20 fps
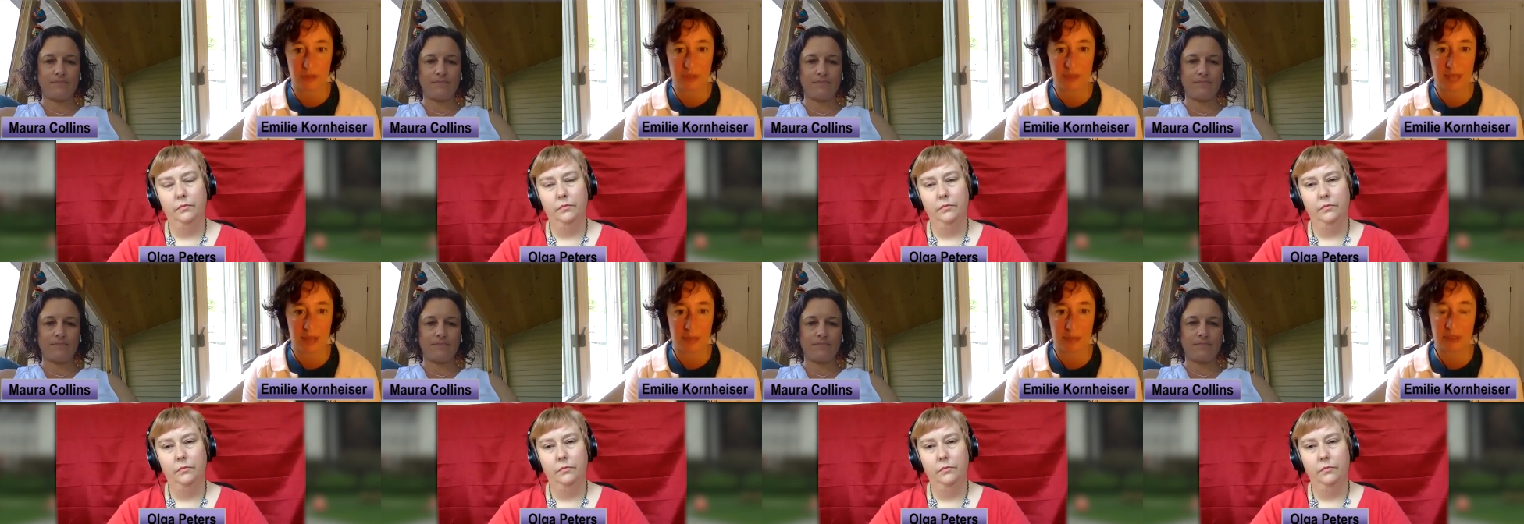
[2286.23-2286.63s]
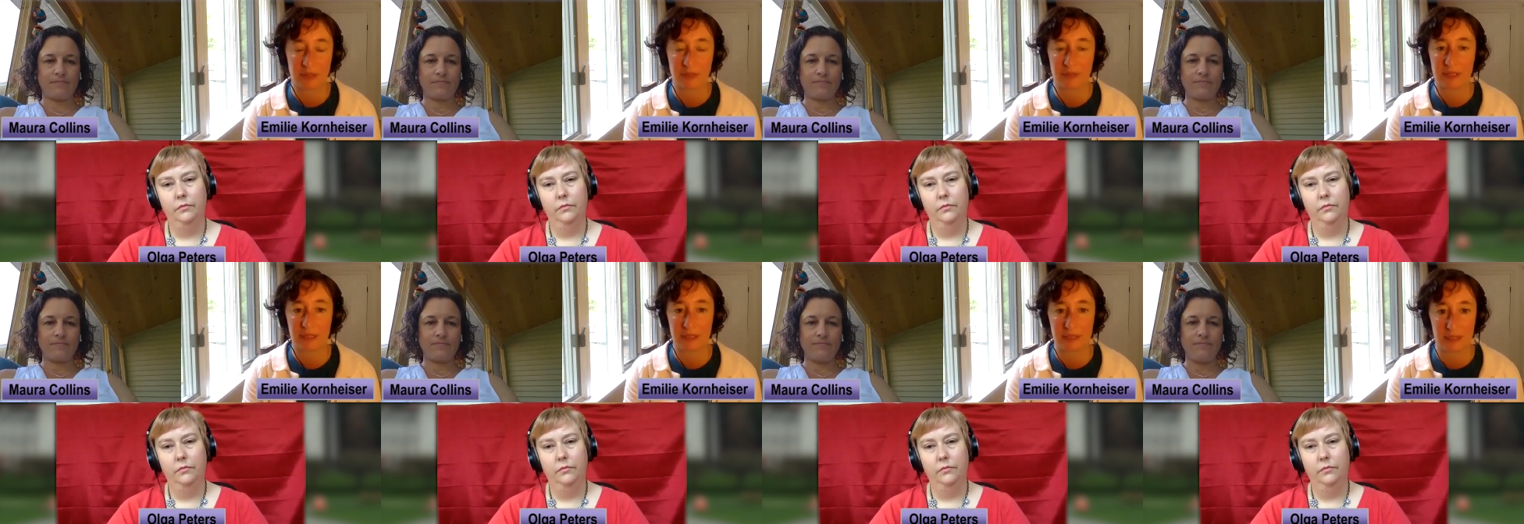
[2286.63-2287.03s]
Speaker 1: this happened at
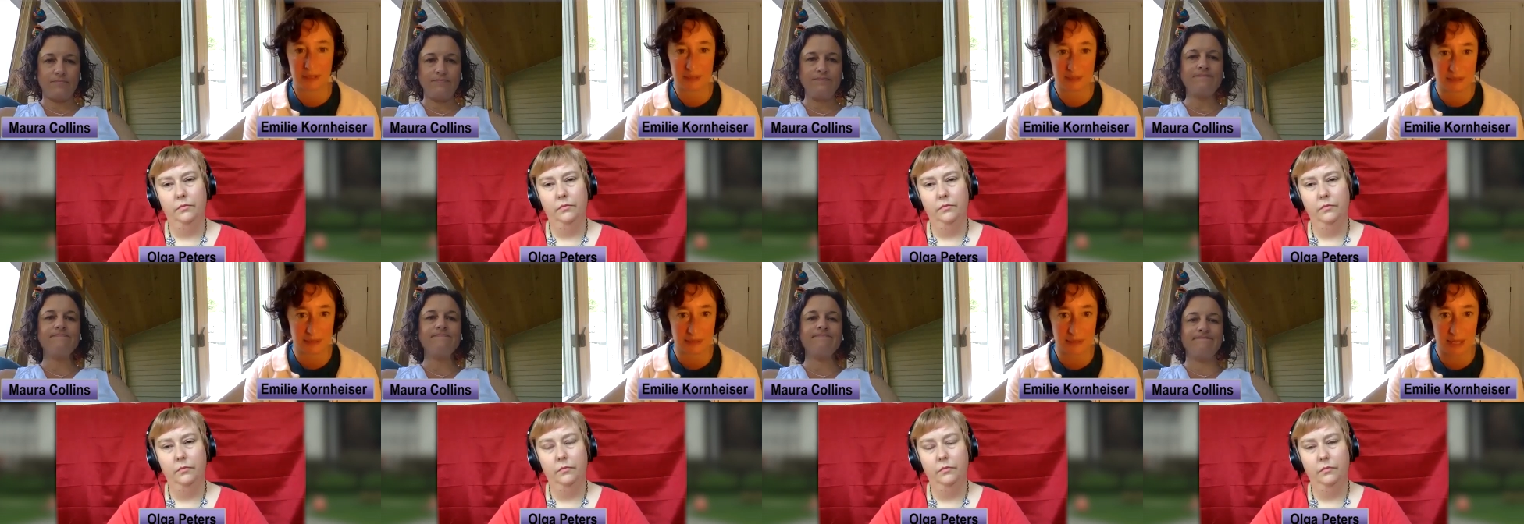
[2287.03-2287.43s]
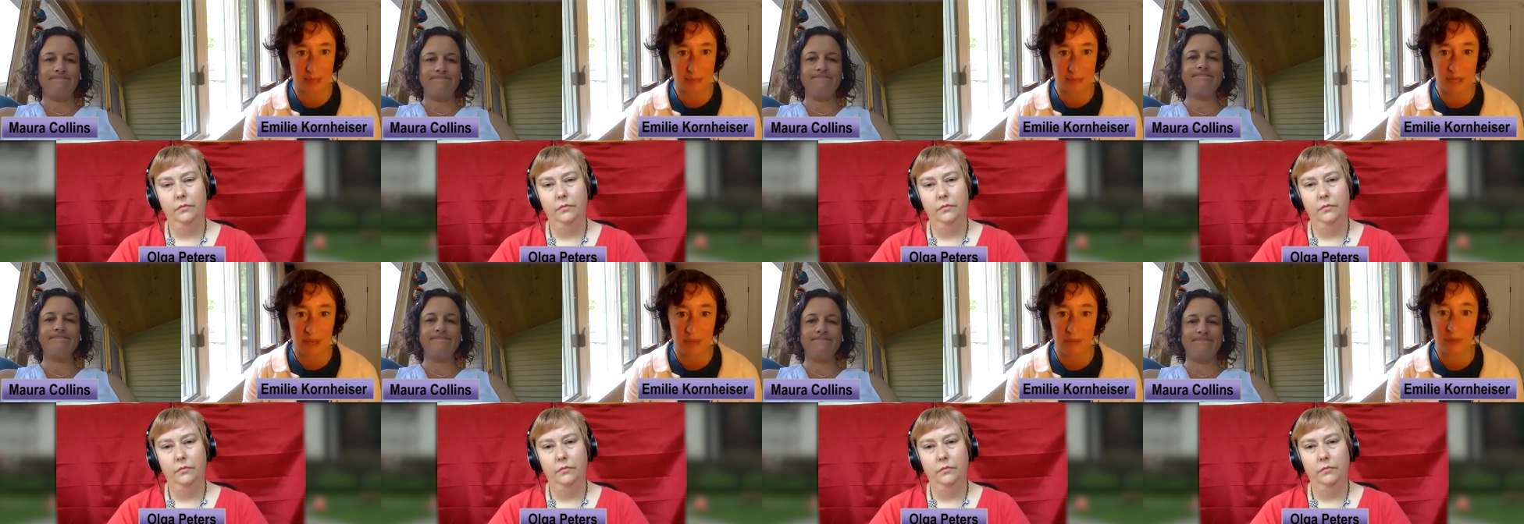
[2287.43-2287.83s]
the
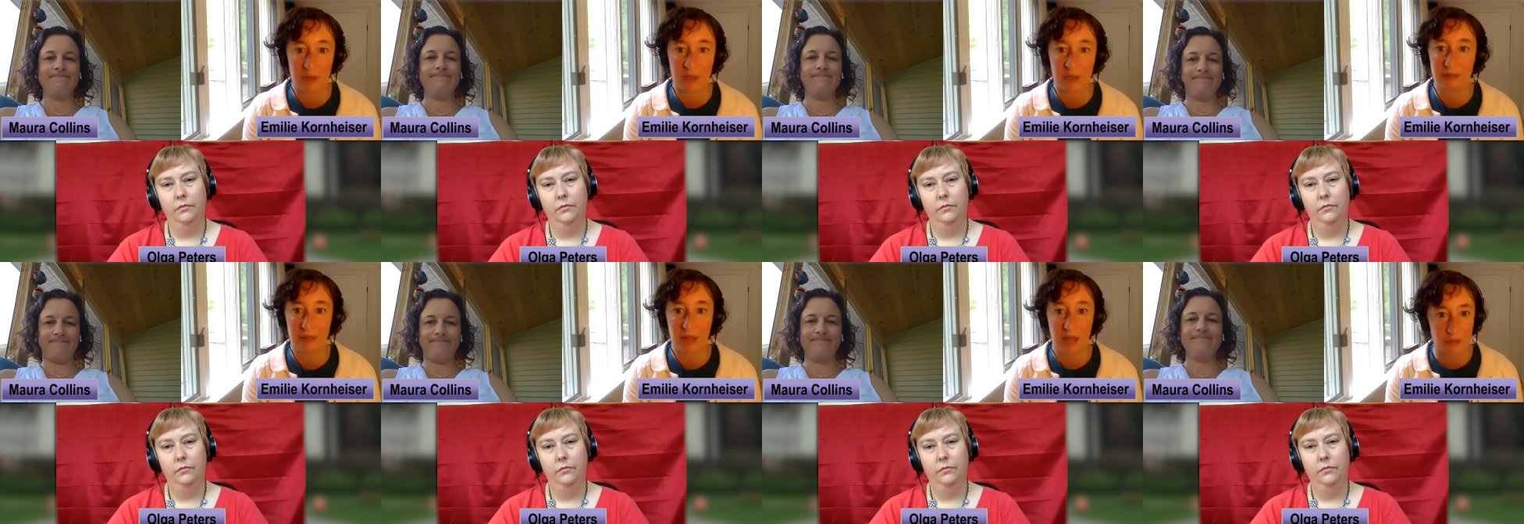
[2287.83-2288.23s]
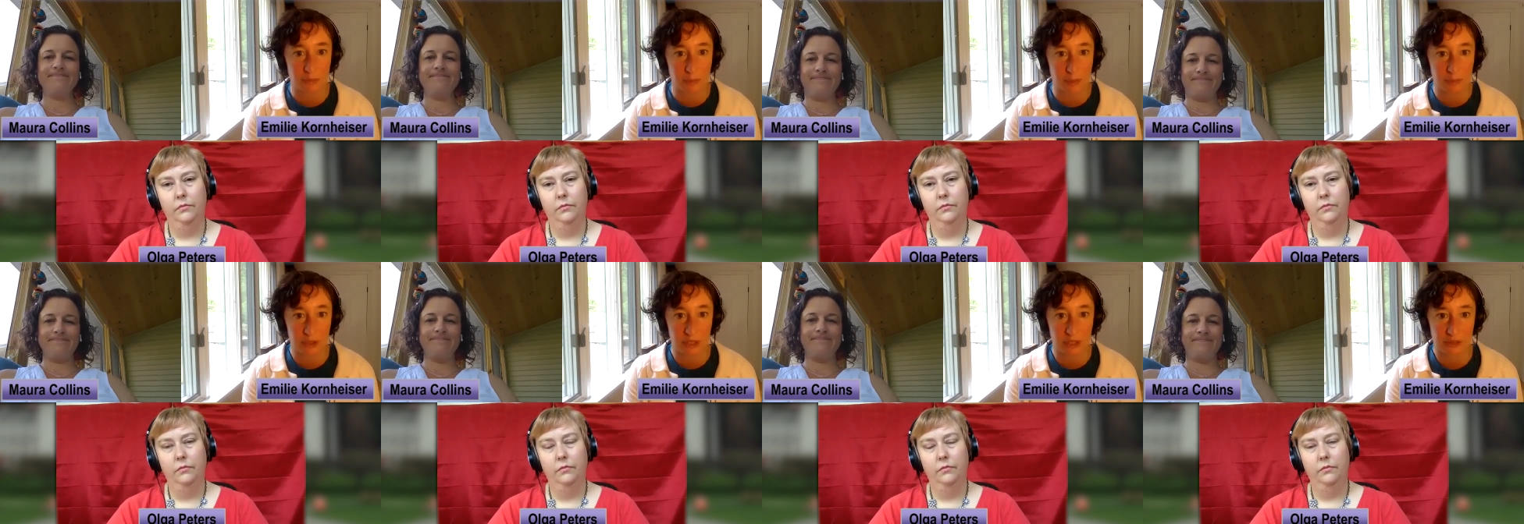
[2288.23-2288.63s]
same time that a lot of
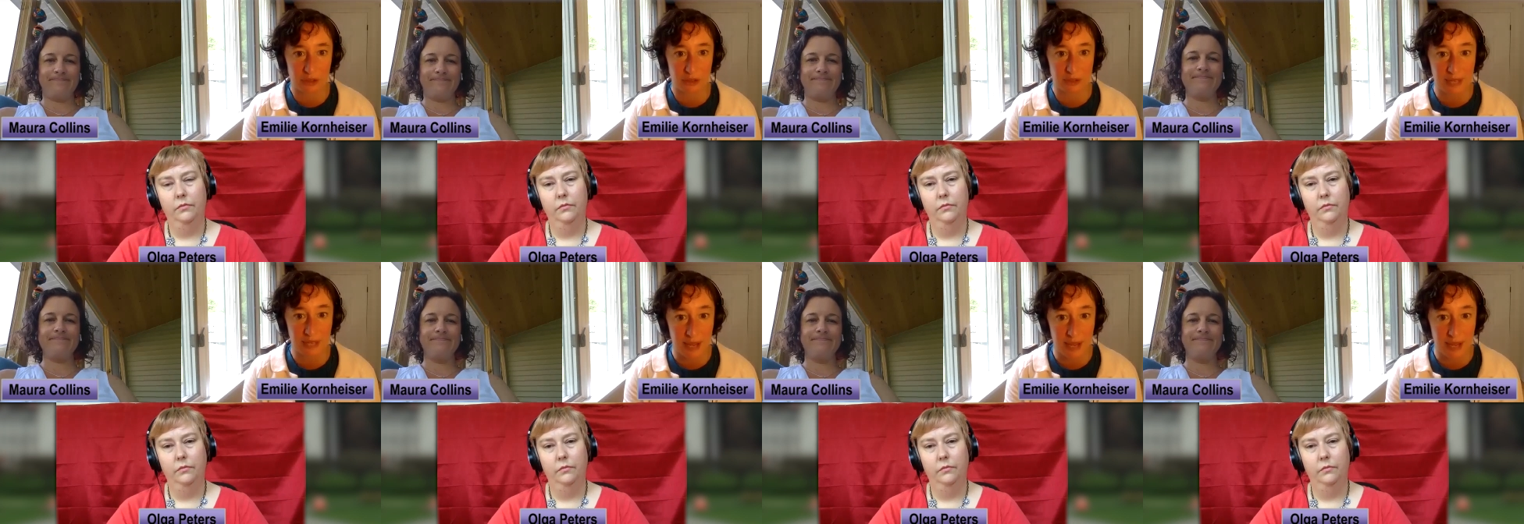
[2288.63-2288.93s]
people get their